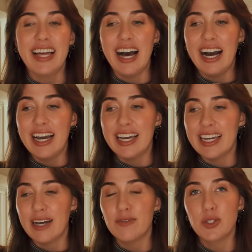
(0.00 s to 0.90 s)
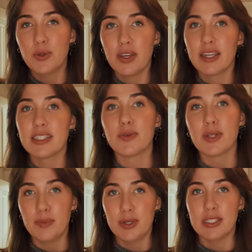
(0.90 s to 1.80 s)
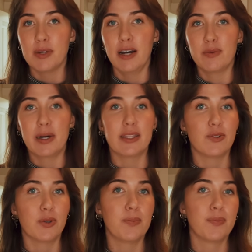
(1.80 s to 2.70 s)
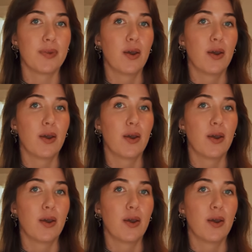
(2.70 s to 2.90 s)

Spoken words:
I have two things that really piss me off about this room.